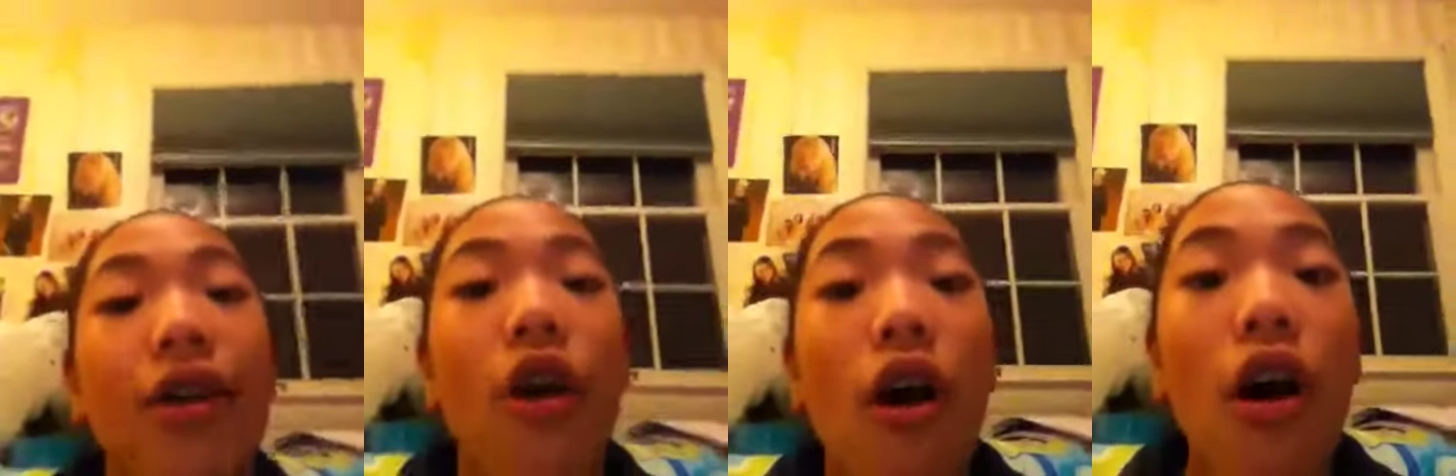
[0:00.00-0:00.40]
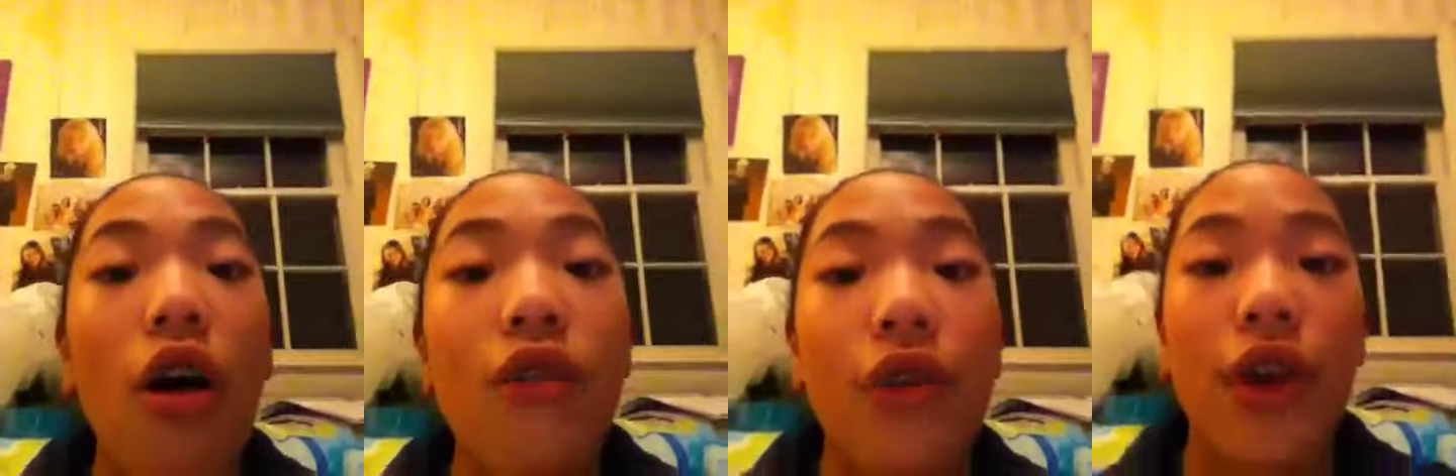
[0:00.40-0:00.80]
a
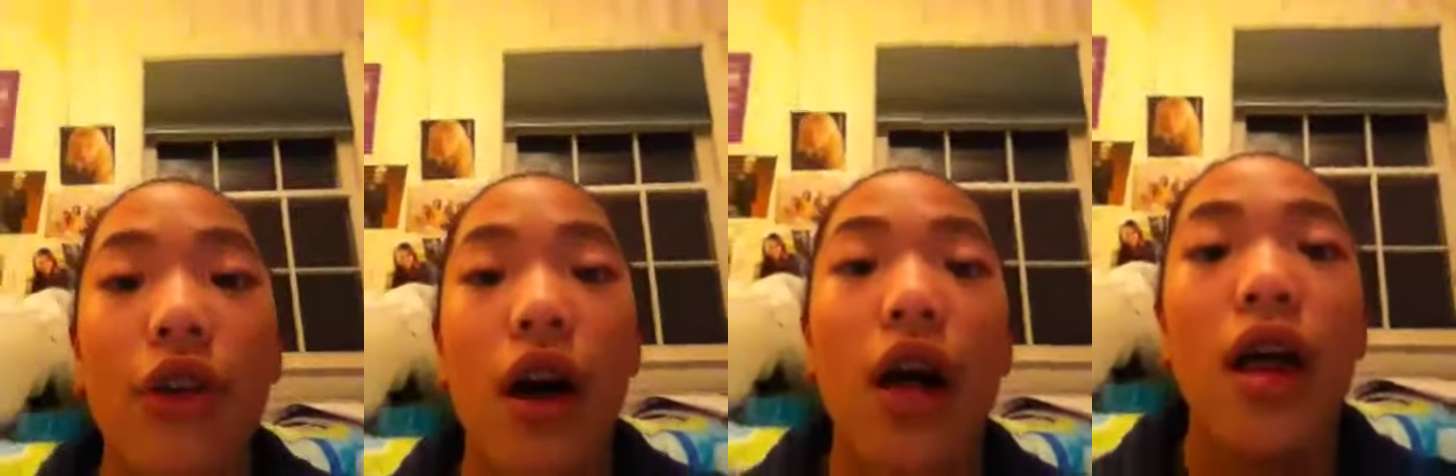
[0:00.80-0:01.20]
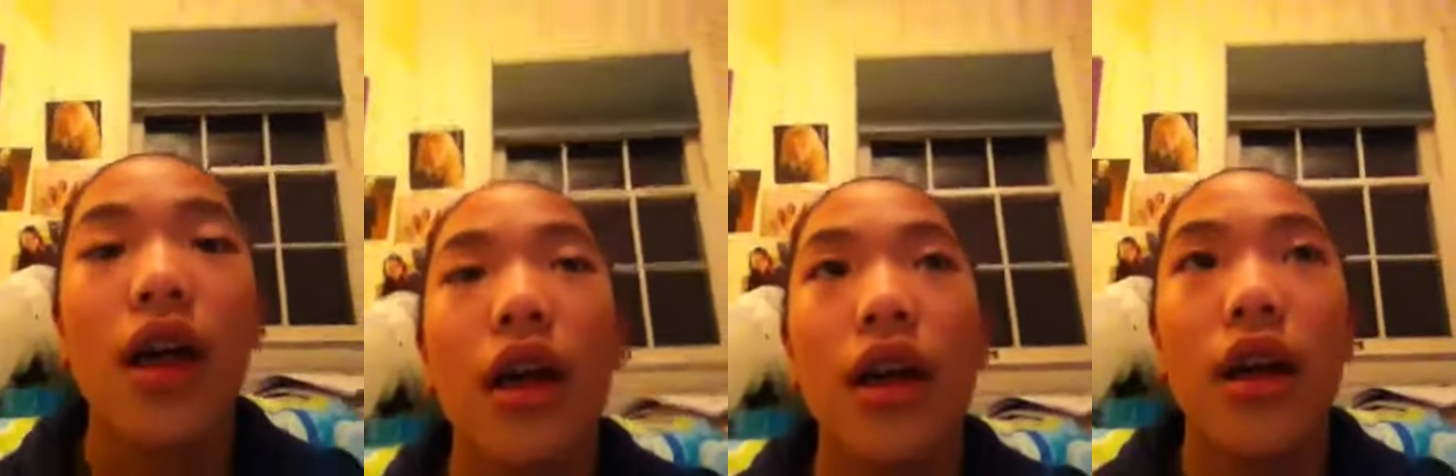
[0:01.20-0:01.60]
haul for you all
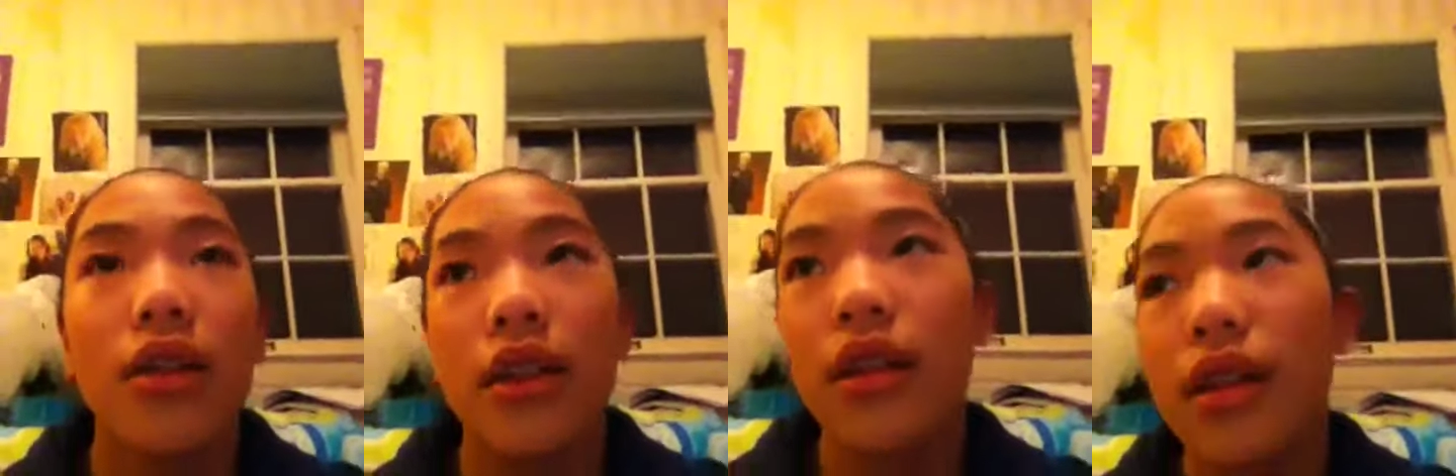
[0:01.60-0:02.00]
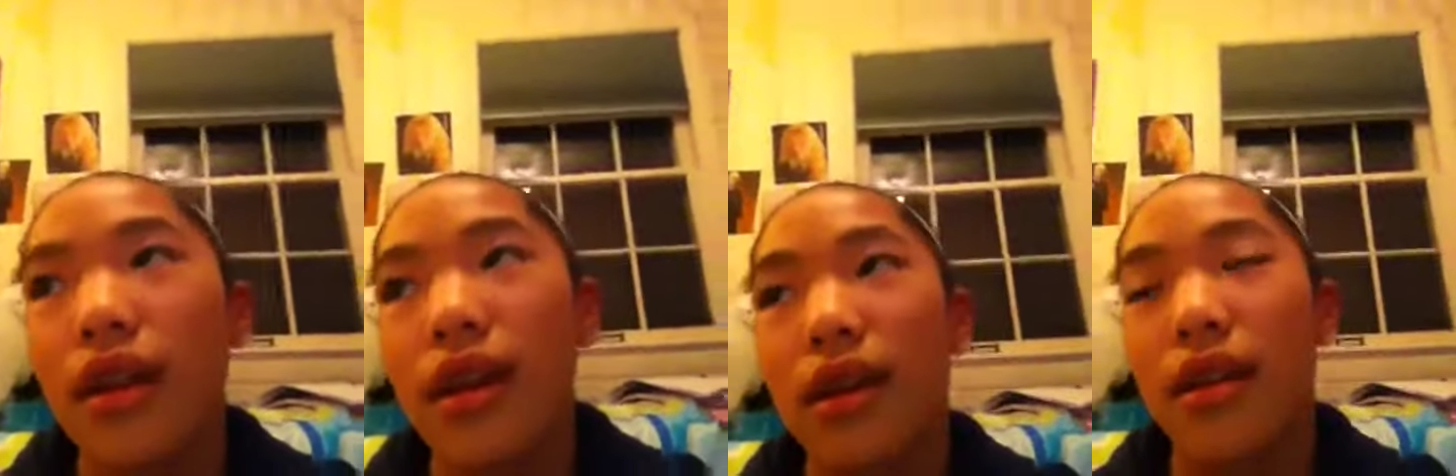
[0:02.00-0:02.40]
and this is
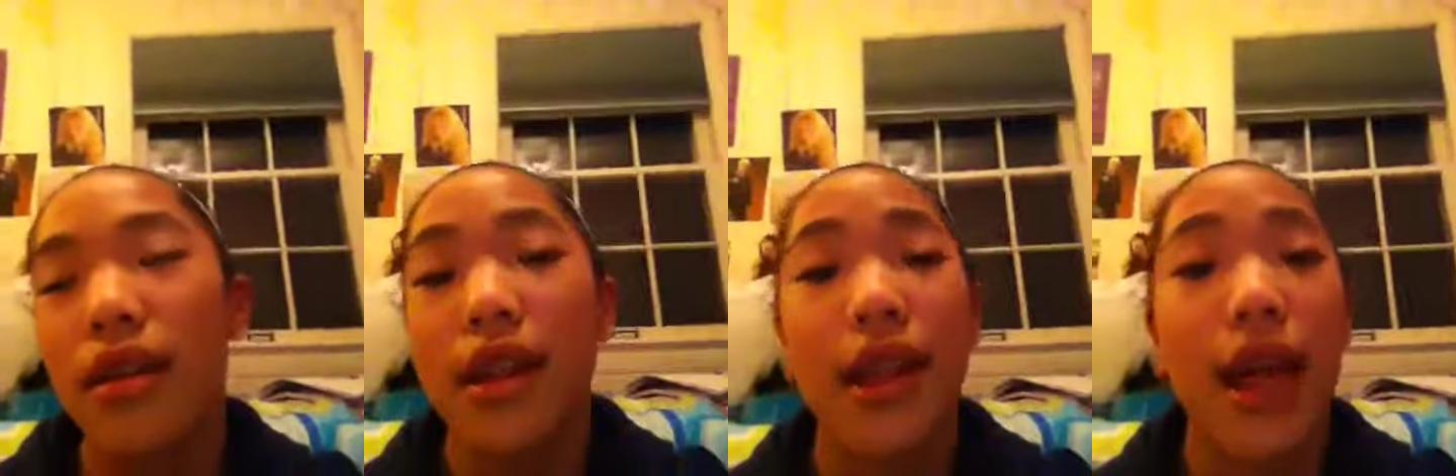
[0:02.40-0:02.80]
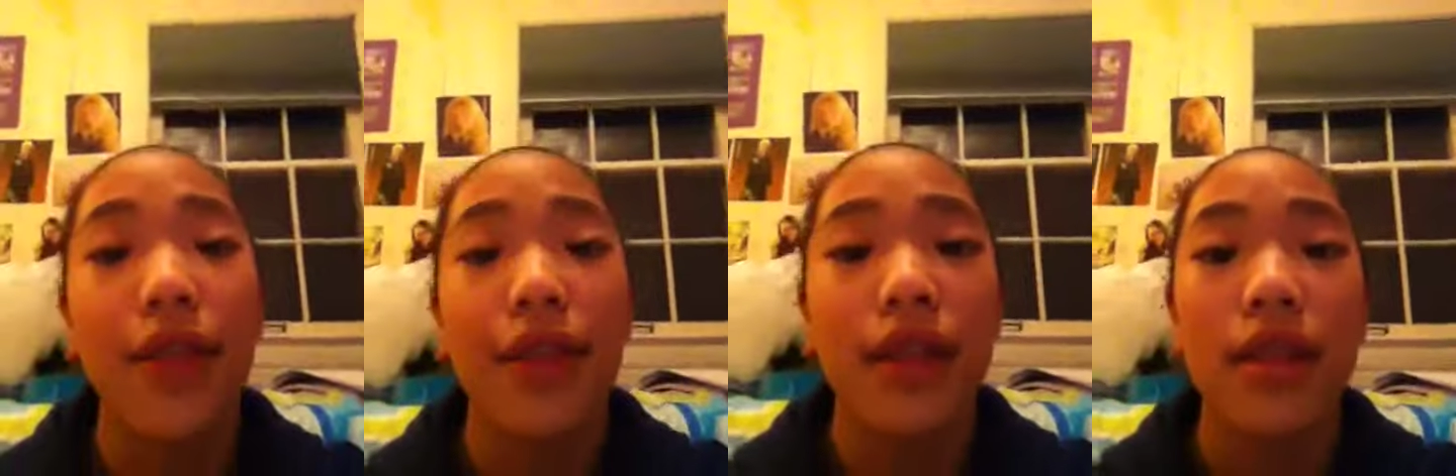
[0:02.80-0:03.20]
like the
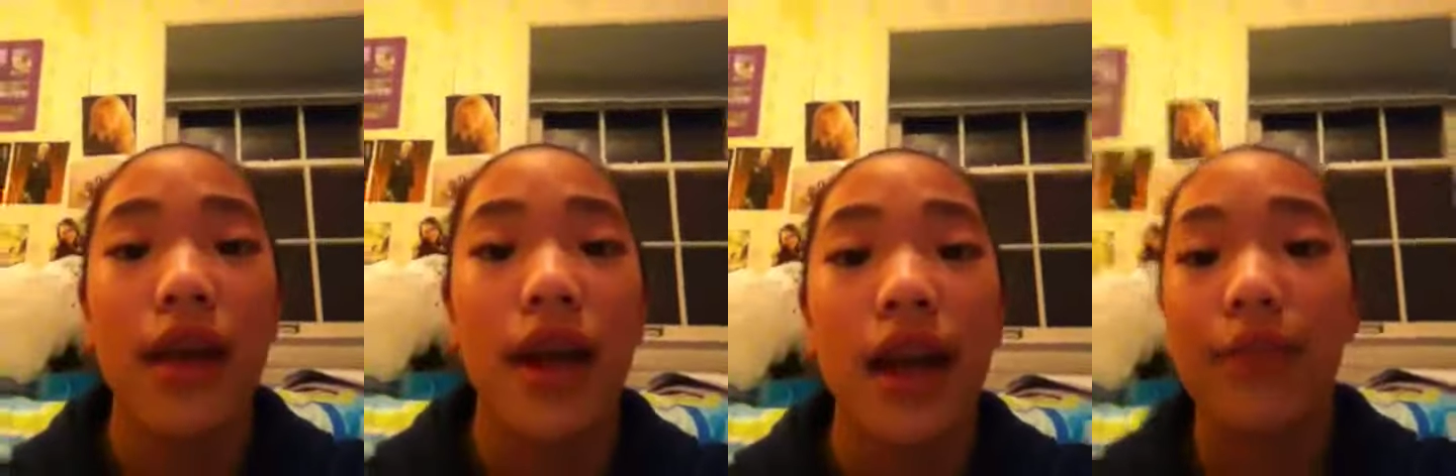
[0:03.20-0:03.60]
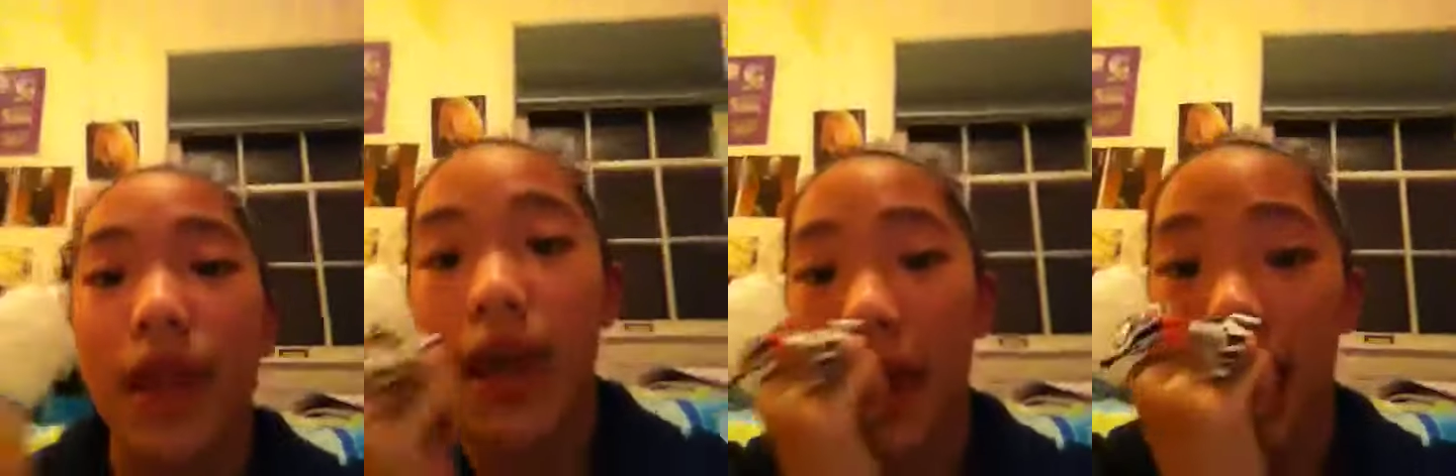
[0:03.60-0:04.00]
10th time
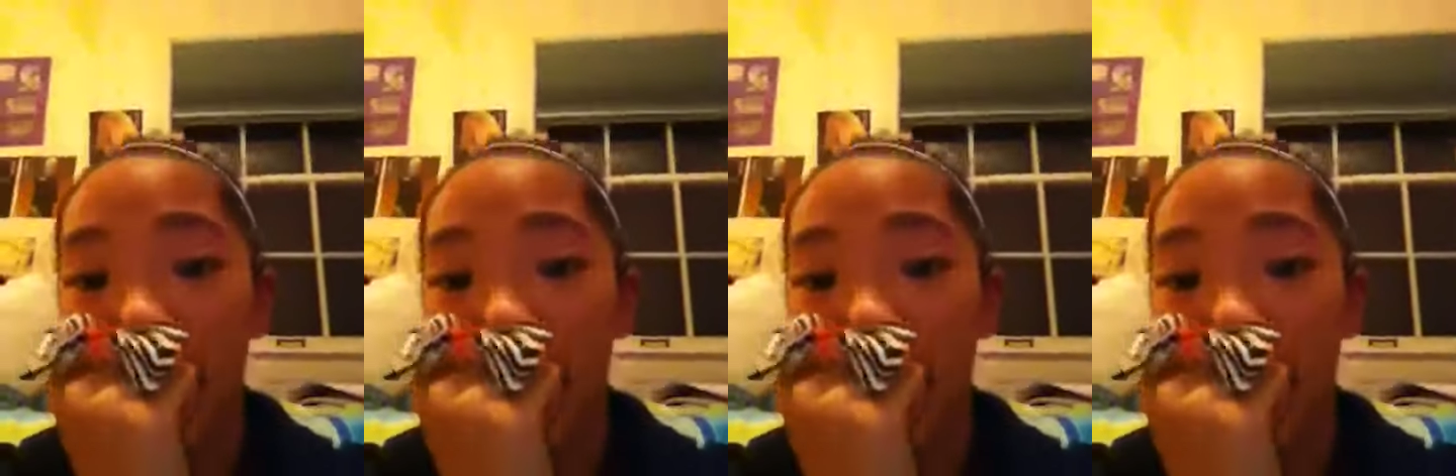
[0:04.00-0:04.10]
that